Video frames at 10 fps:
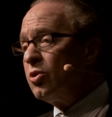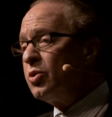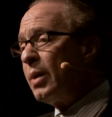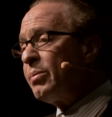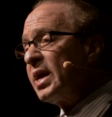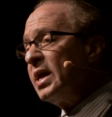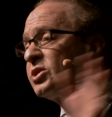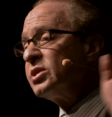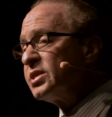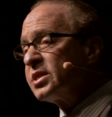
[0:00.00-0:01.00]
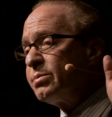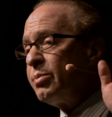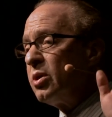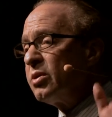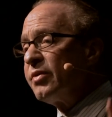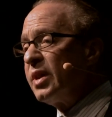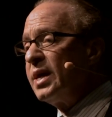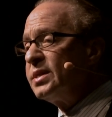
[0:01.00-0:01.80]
whole new applications explode on the